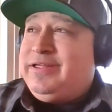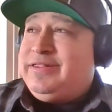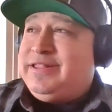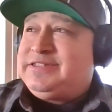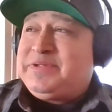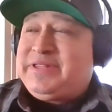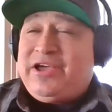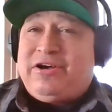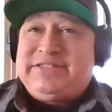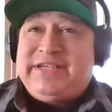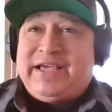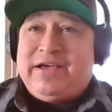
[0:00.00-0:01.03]
this is what they
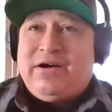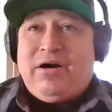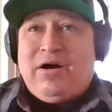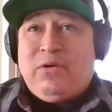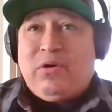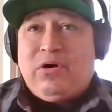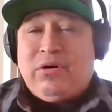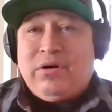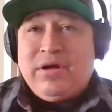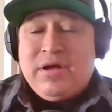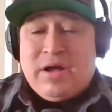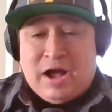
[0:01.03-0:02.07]
all say. Oh,
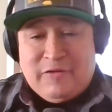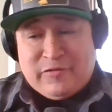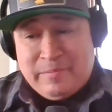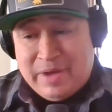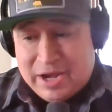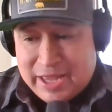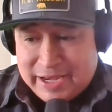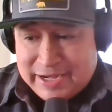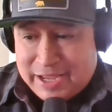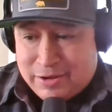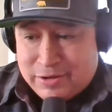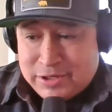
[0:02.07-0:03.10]
well, I'm from LA
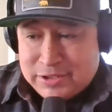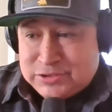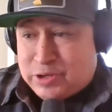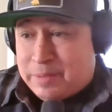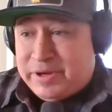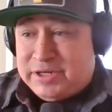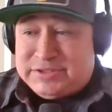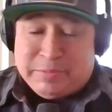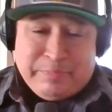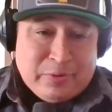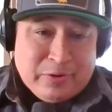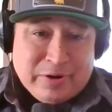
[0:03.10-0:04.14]
now, so I'm gonna
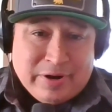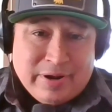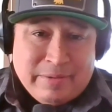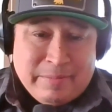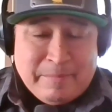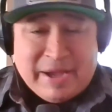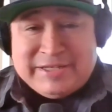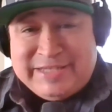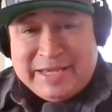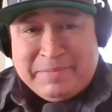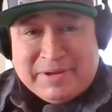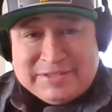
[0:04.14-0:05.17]
support my
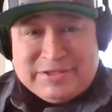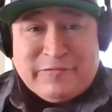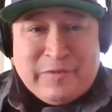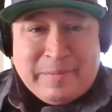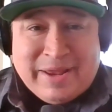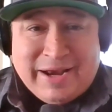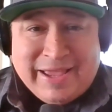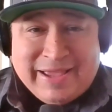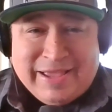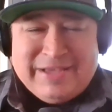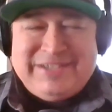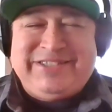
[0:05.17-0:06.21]
team because they're from
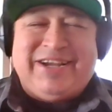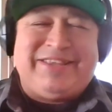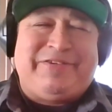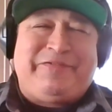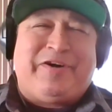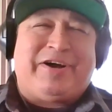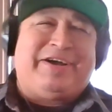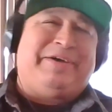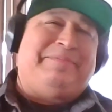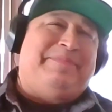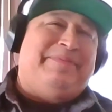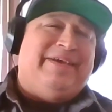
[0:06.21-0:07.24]
LA. Shut the fuck
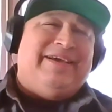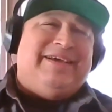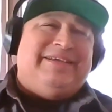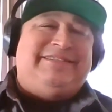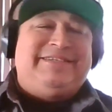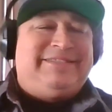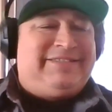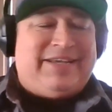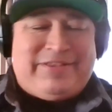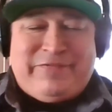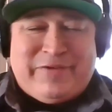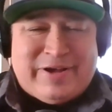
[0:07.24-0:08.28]
up. Just
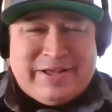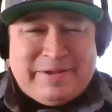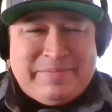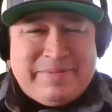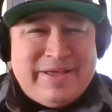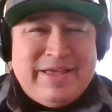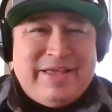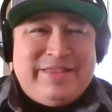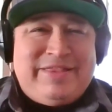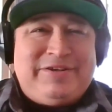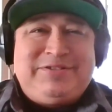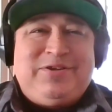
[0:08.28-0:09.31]
shut the fuck up.
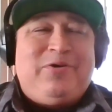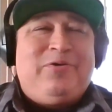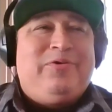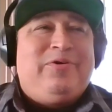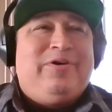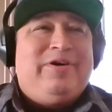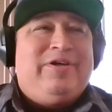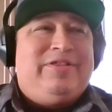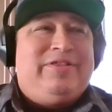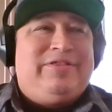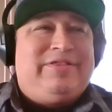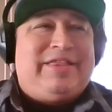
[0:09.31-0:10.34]
There's no.
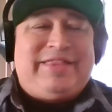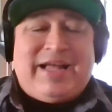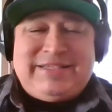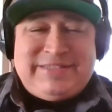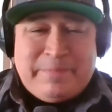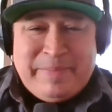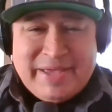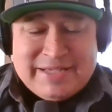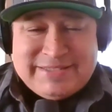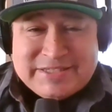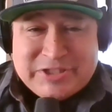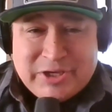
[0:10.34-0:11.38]
That's the
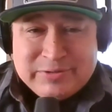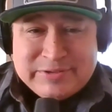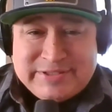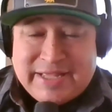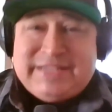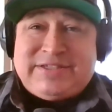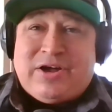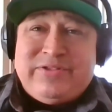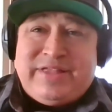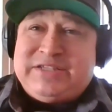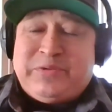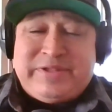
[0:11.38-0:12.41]
biggest excuse.
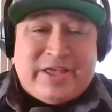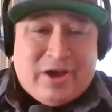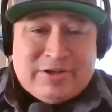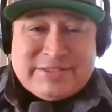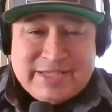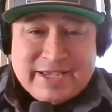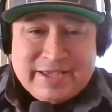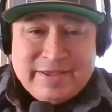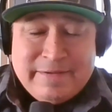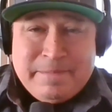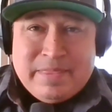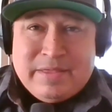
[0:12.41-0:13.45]
That's what they all say.
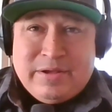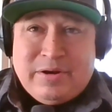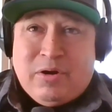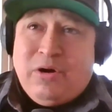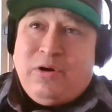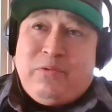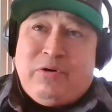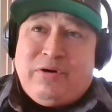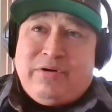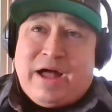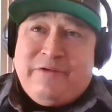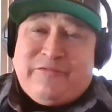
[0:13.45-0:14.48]
Oh,
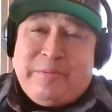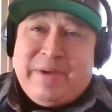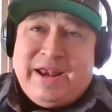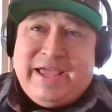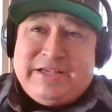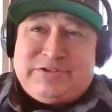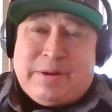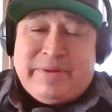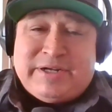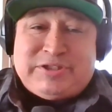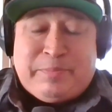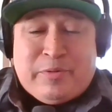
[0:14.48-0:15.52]
well, I'm from LA, so I'm
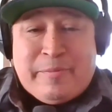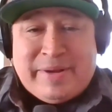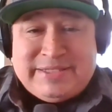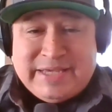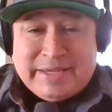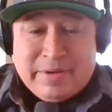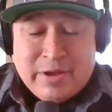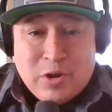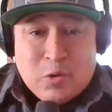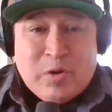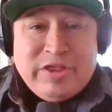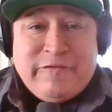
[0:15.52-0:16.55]
going to support my team.
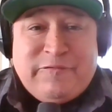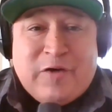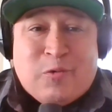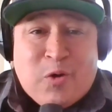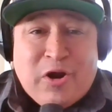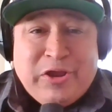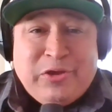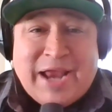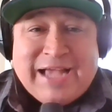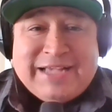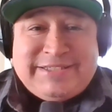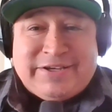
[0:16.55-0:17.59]
Where the fuck were you
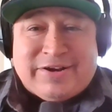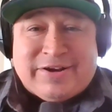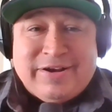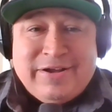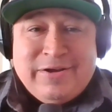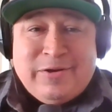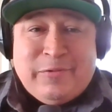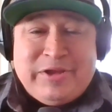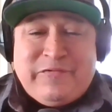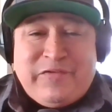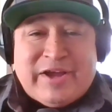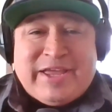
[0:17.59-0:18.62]
last year when
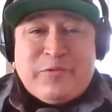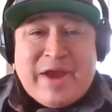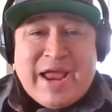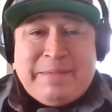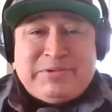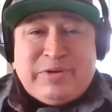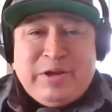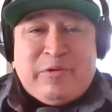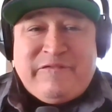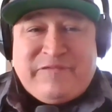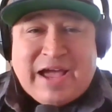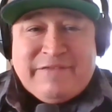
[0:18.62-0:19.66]
your fucking Rams only
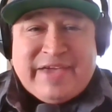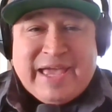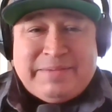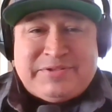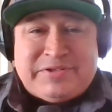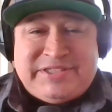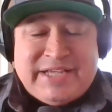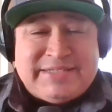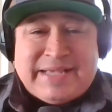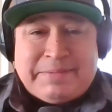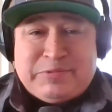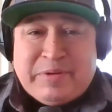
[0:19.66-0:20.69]
won 5 games or
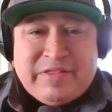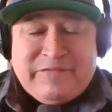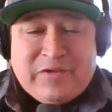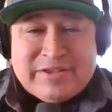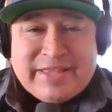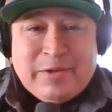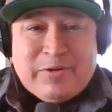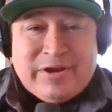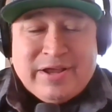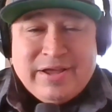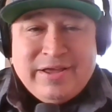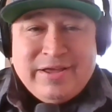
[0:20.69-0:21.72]
6 games? Where the fuck they
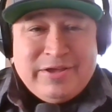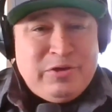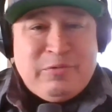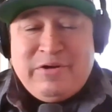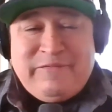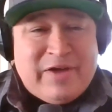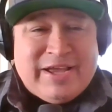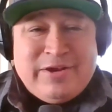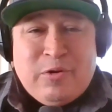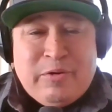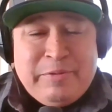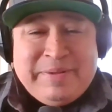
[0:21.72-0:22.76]
won? You weren't fucking
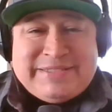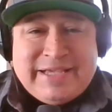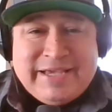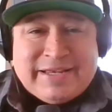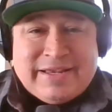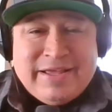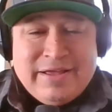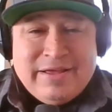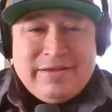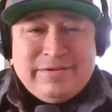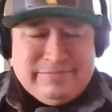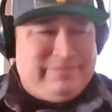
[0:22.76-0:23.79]
nowhere to be seen.
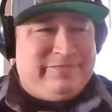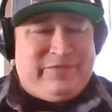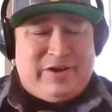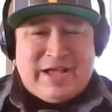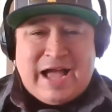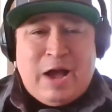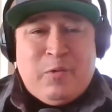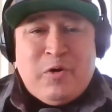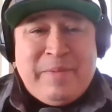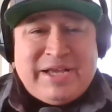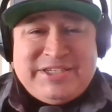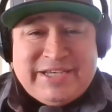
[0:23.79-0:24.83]
Fuck, I
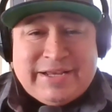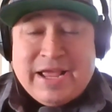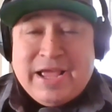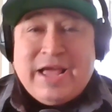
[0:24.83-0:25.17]
wore my shit